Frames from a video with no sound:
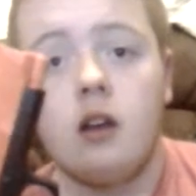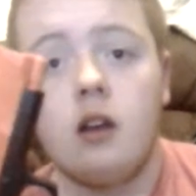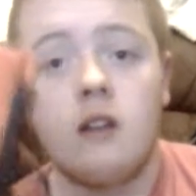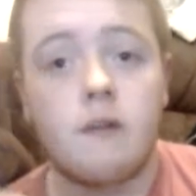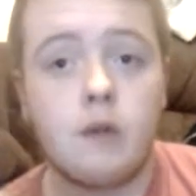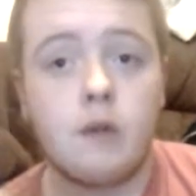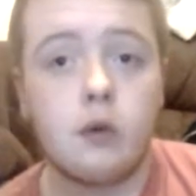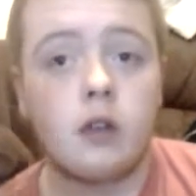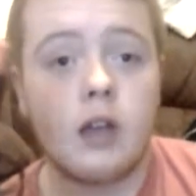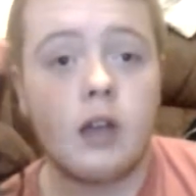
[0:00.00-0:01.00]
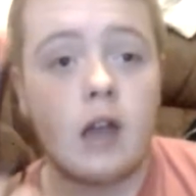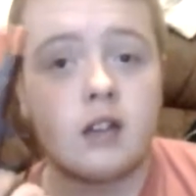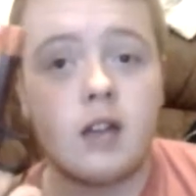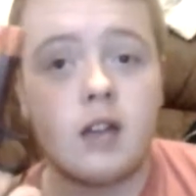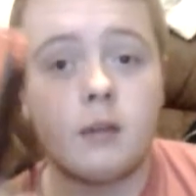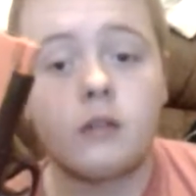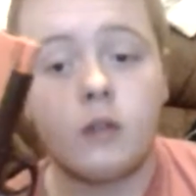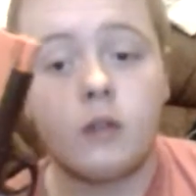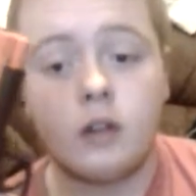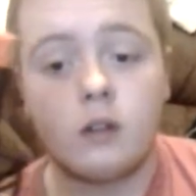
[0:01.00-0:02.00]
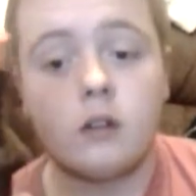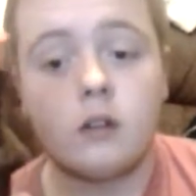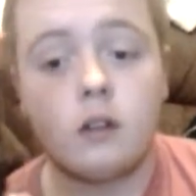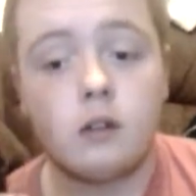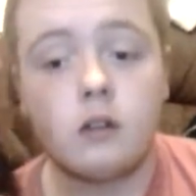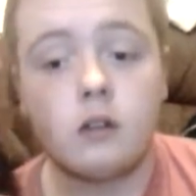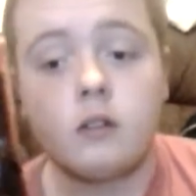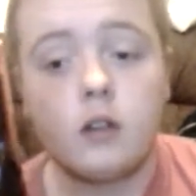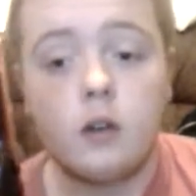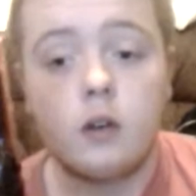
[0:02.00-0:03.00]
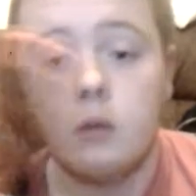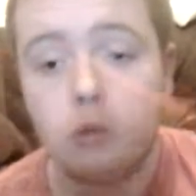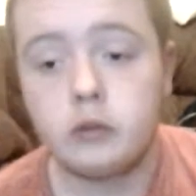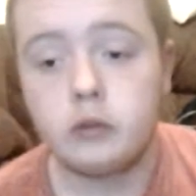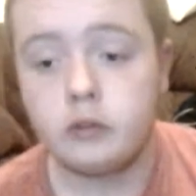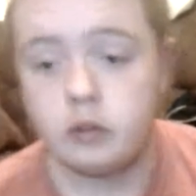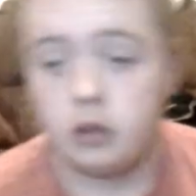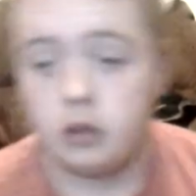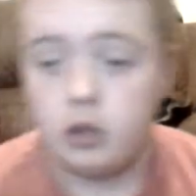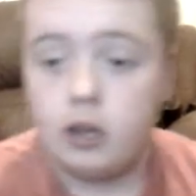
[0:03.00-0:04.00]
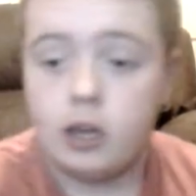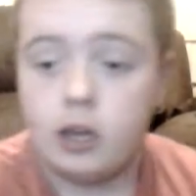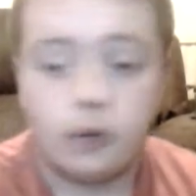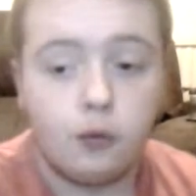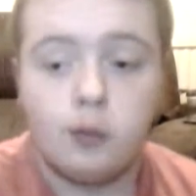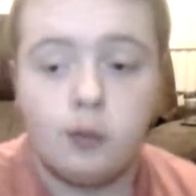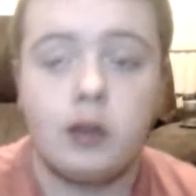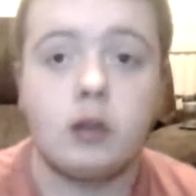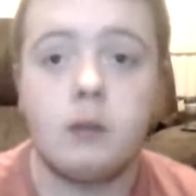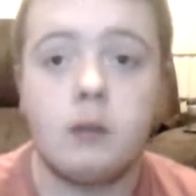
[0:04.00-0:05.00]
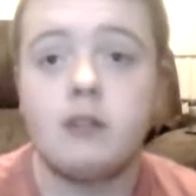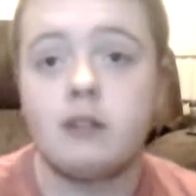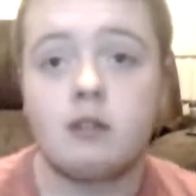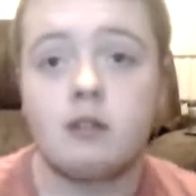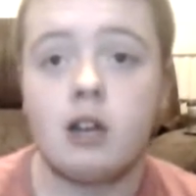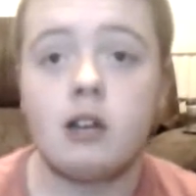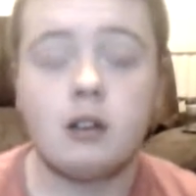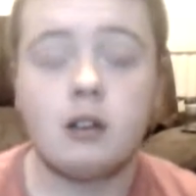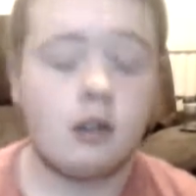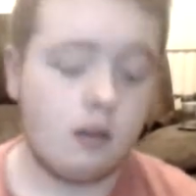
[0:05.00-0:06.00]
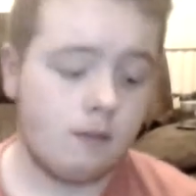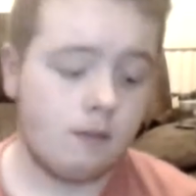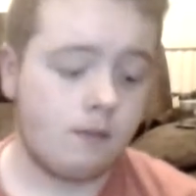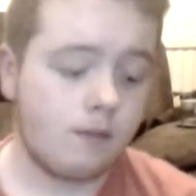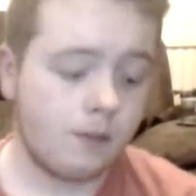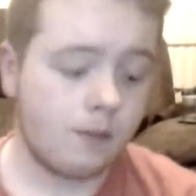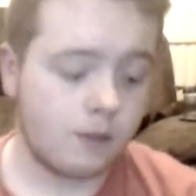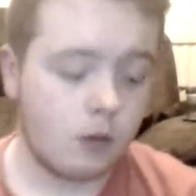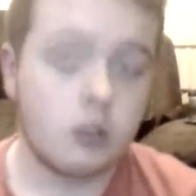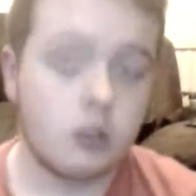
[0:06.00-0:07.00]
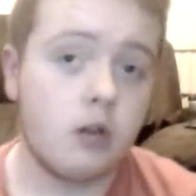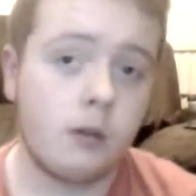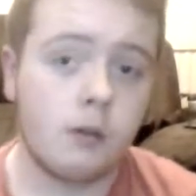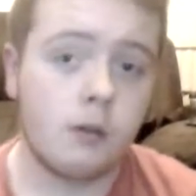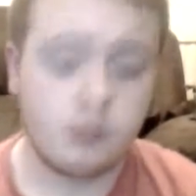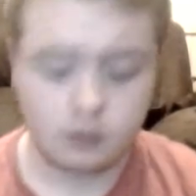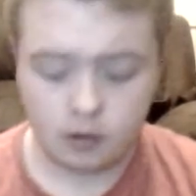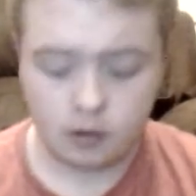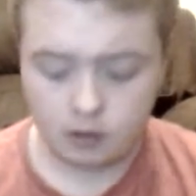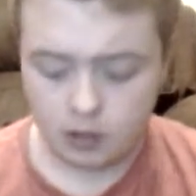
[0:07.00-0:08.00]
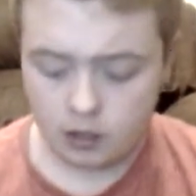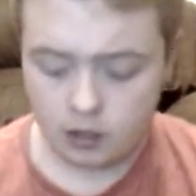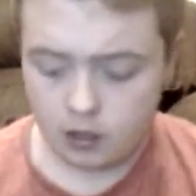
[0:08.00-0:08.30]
it's fluke that it actually hit my screen because it was you know almost it could have almost it could have missed the screen. Um, wish it did miss my screen really.